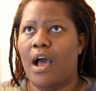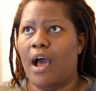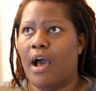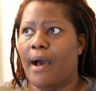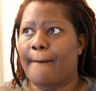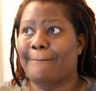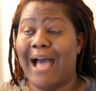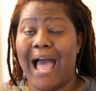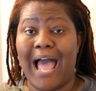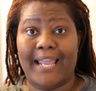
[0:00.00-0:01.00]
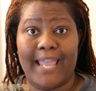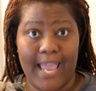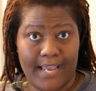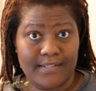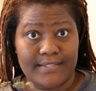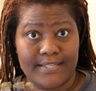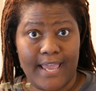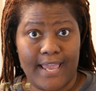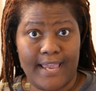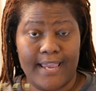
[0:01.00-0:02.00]
I can
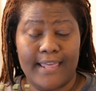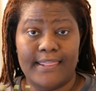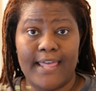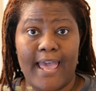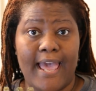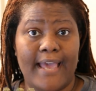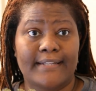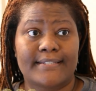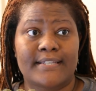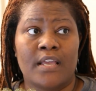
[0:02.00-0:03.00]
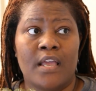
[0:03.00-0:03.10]
say that